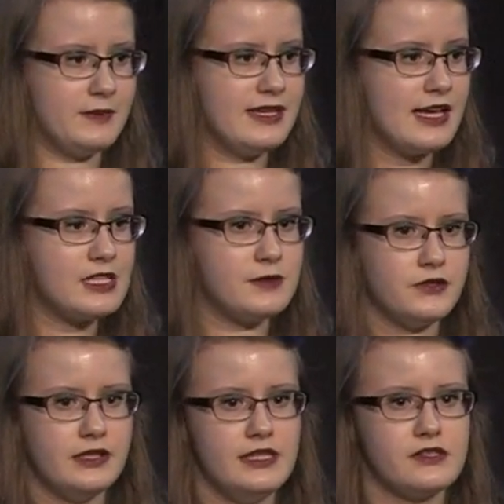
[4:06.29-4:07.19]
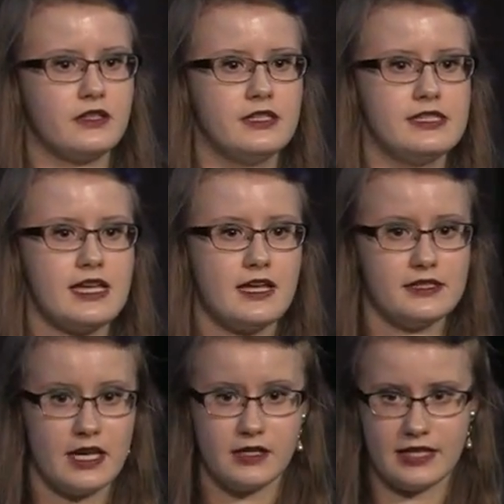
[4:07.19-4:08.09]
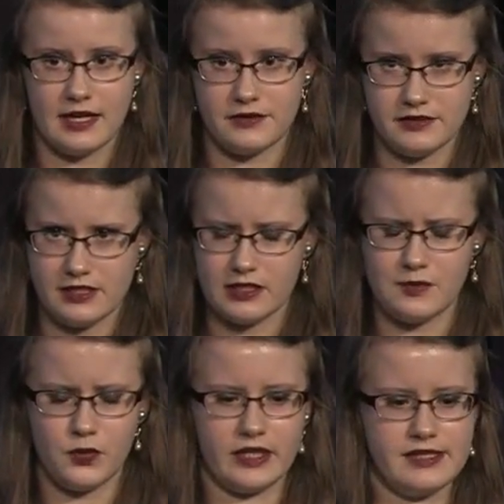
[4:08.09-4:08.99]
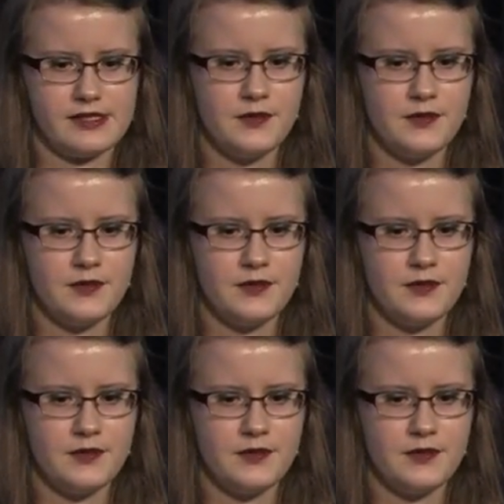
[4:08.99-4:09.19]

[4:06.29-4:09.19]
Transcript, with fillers: My dad's been doing these on Saturday, uh, Saturday mornings.